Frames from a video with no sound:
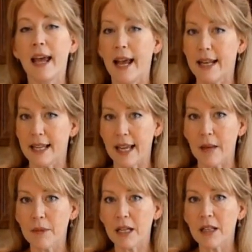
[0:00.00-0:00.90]
and again,
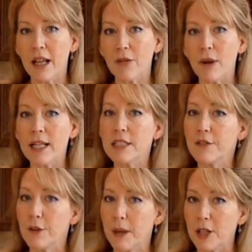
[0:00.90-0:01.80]
I'm going to let it rest
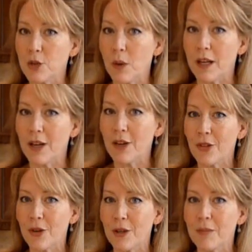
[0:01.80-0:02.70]
for about 20
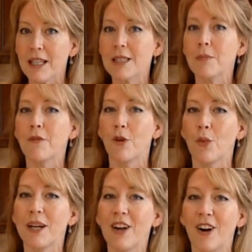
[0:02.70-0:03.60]
30 minutes before
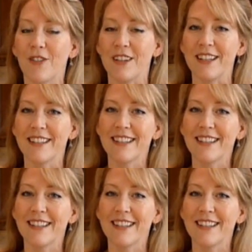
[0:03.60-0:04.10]
we carve it.